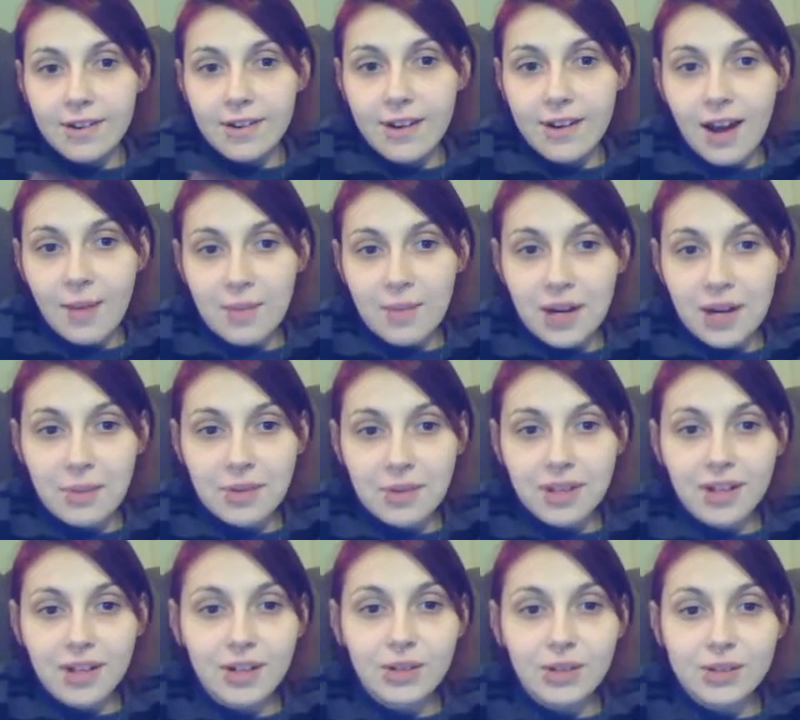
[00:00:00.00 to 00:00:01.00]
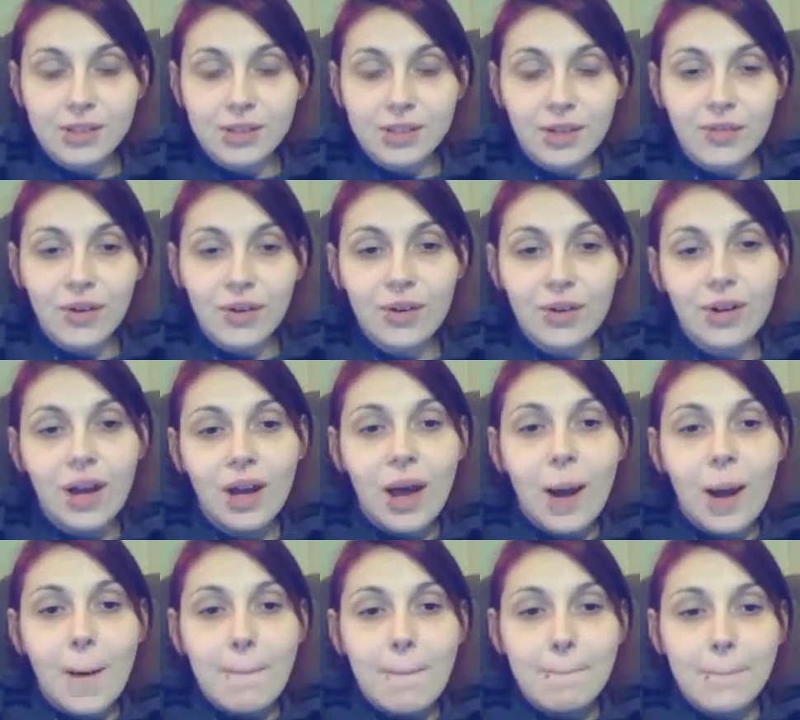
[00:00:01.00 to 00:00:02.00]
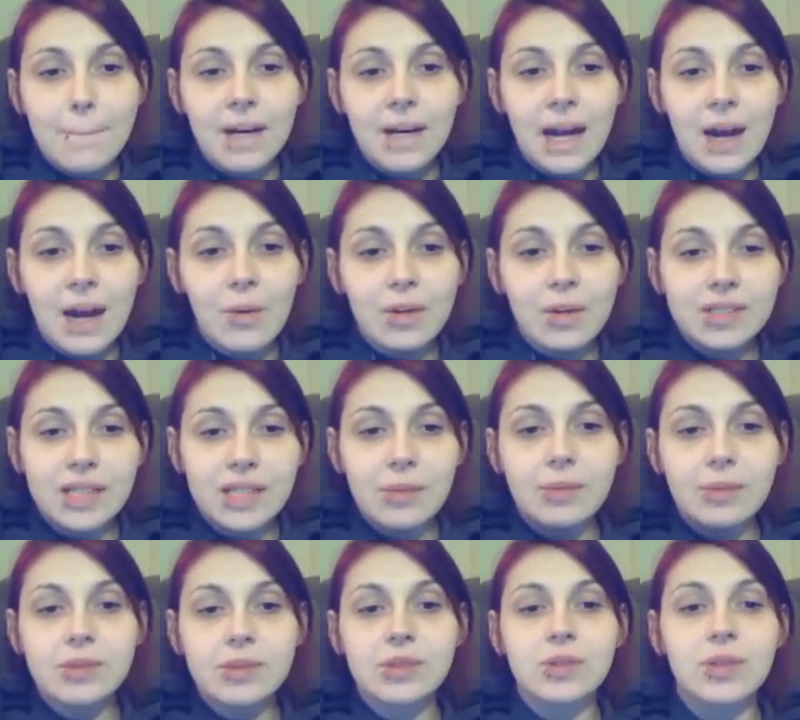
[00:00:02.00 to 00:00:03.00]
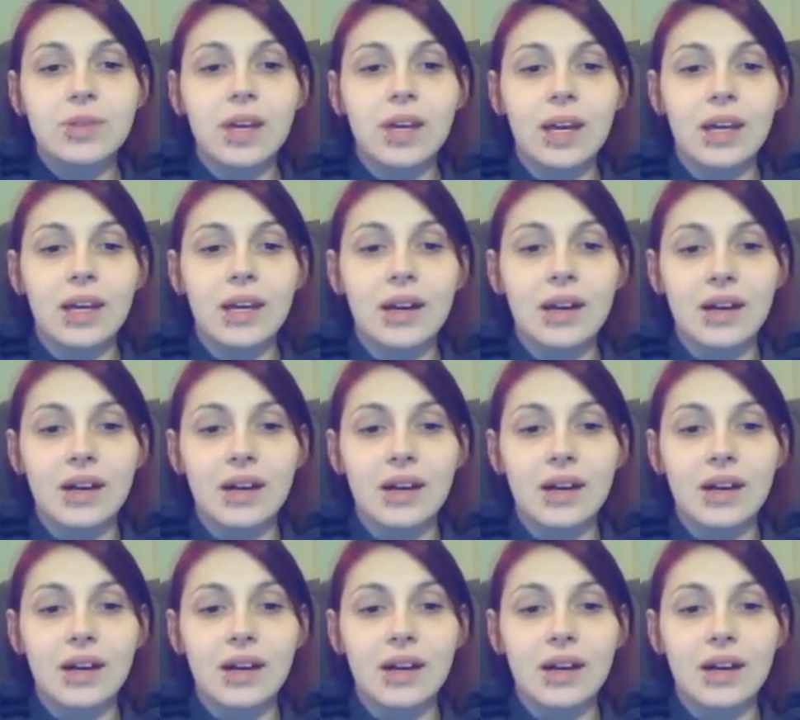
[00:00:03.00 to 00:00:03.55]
not been able to get a new cell phone, but I was able to get,